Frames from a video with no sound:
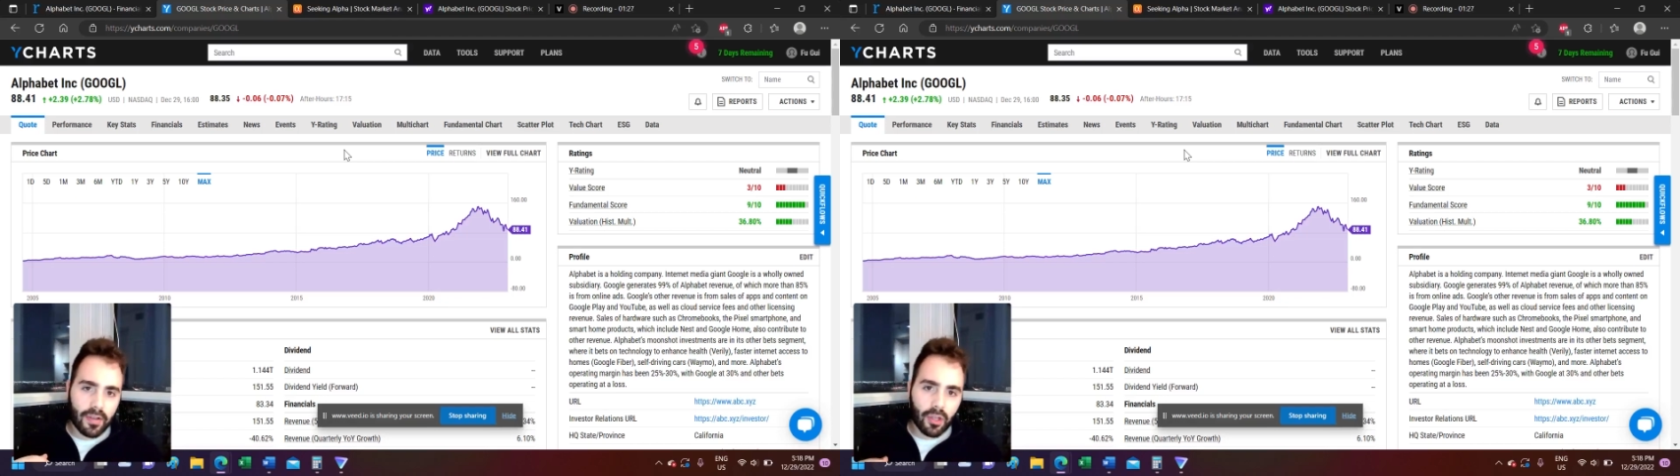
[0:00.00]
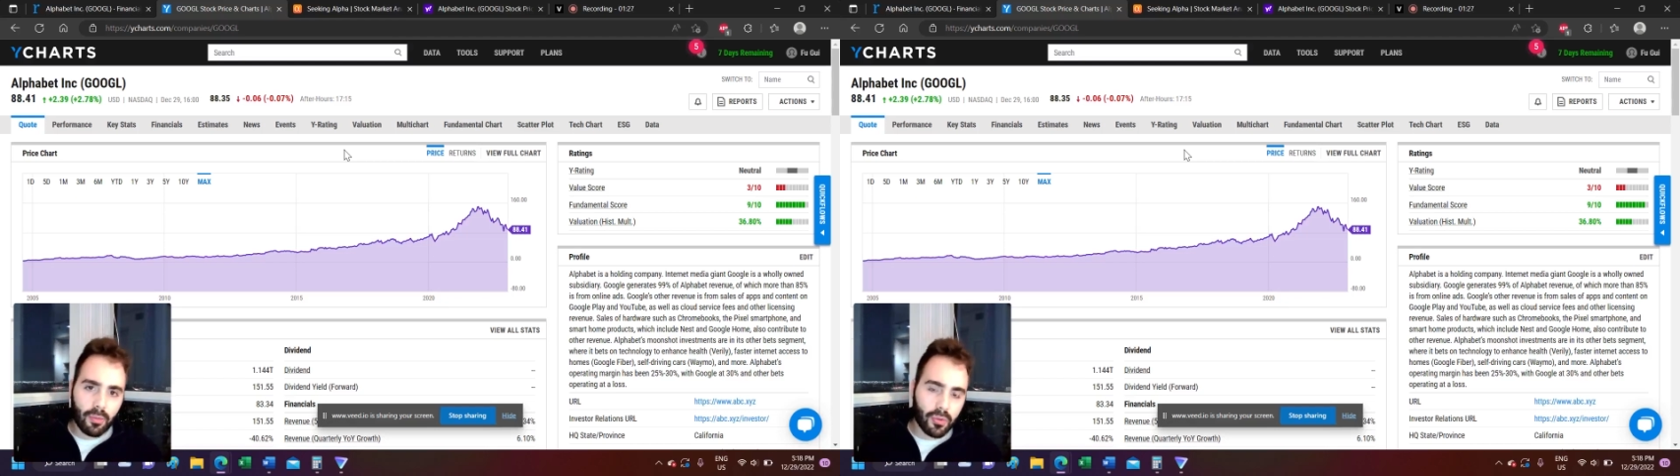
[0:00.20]

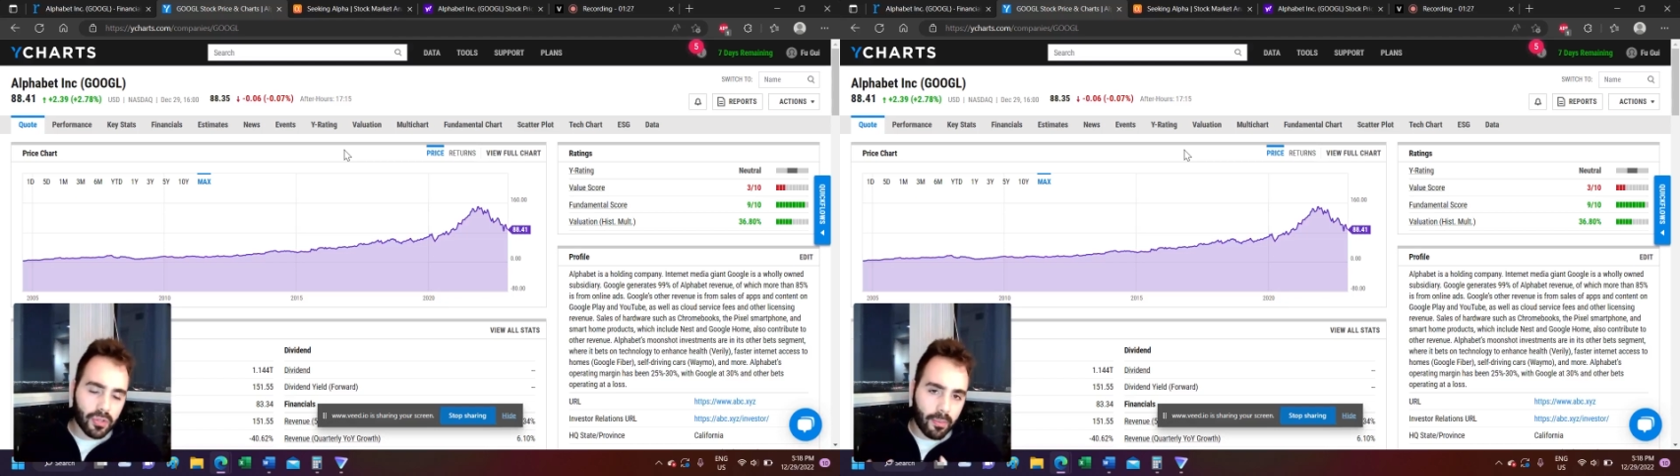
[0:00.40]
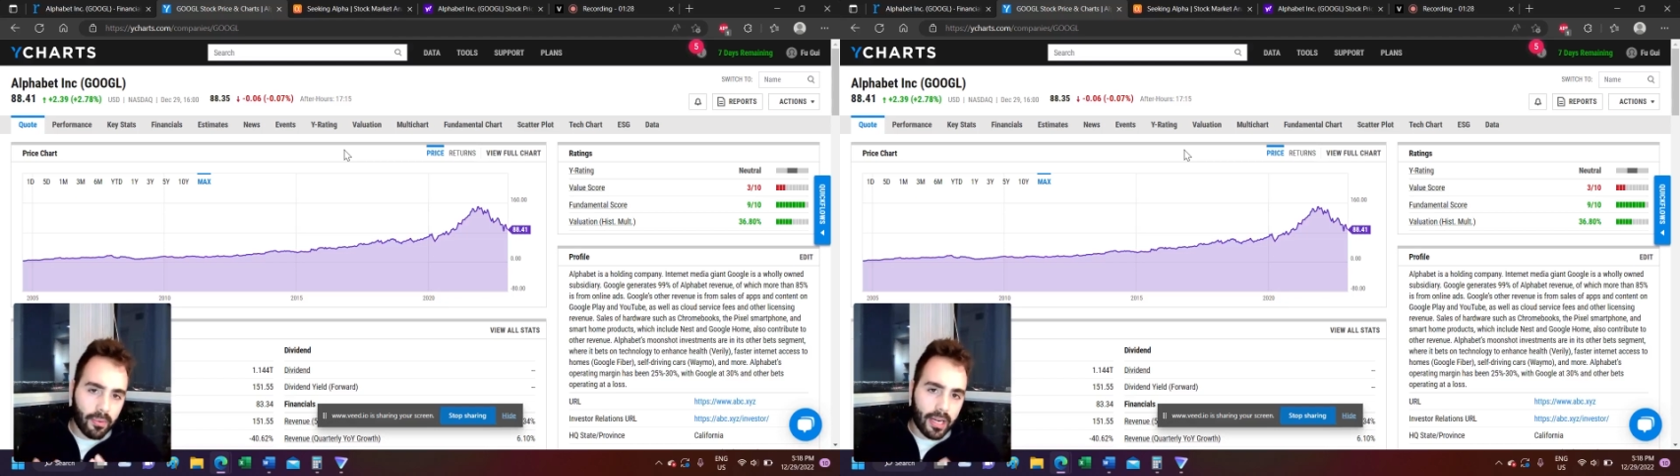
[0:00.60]
available
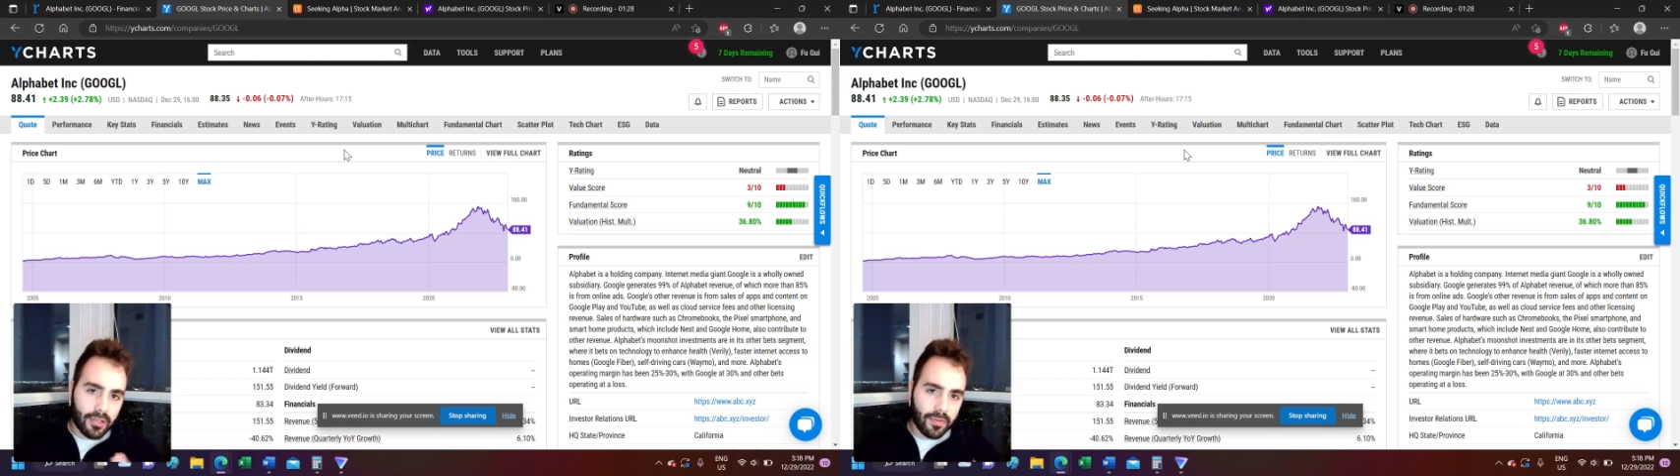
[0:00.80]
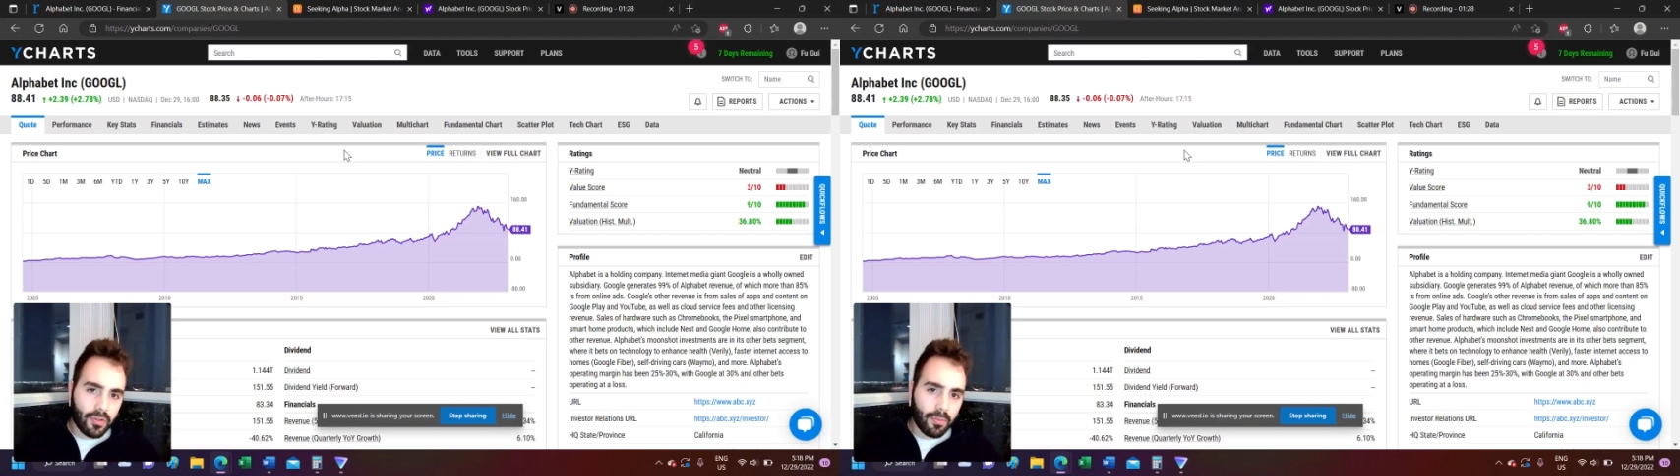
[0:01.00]
is
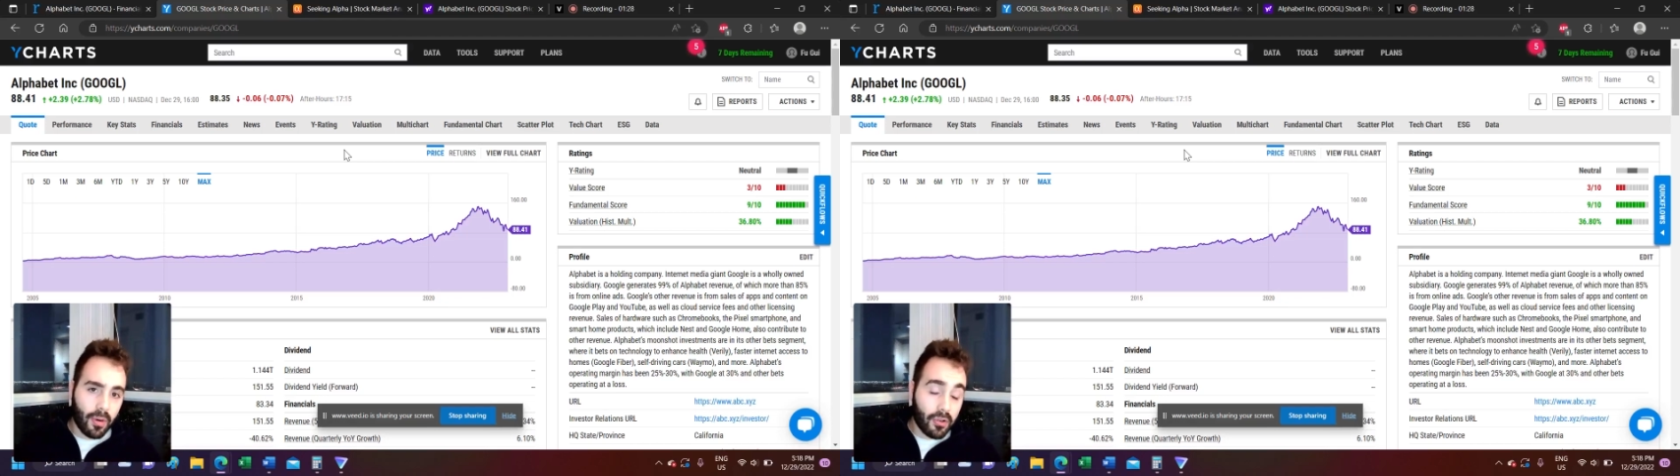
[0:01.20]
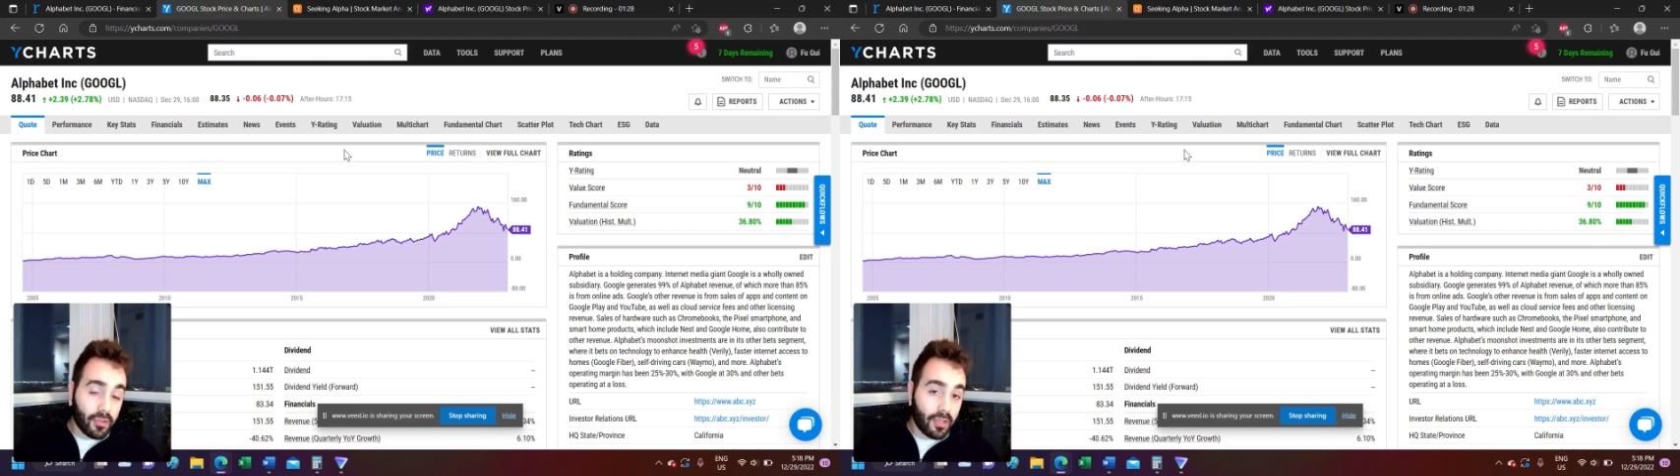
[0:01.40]
comprised of two
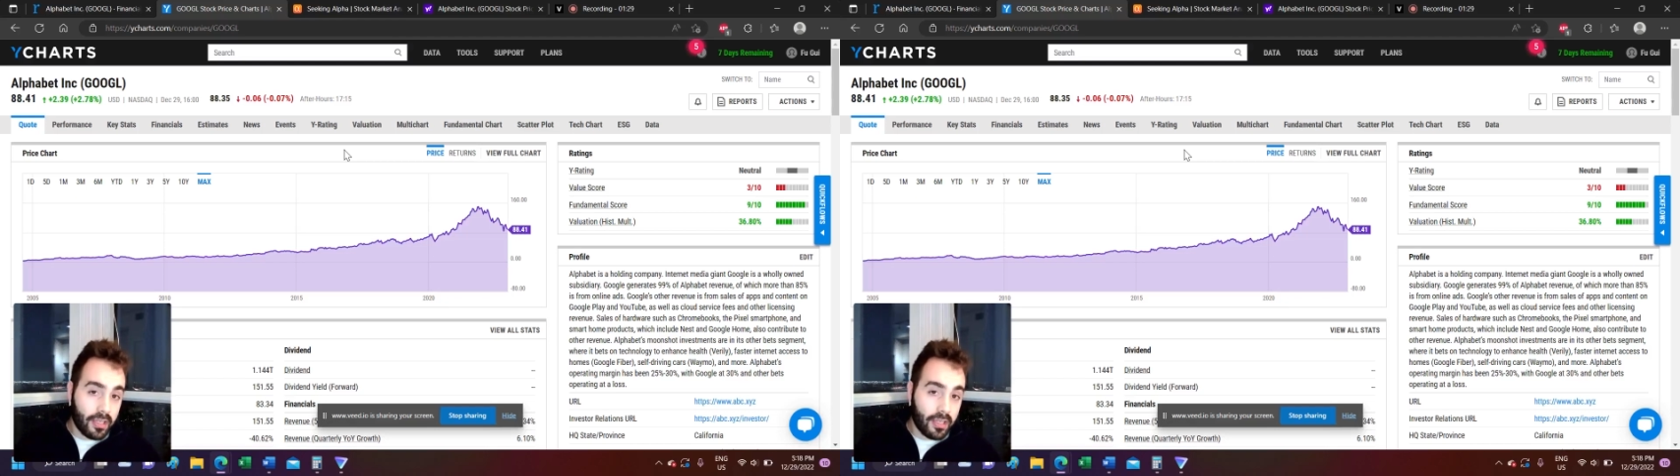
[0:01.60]
parts: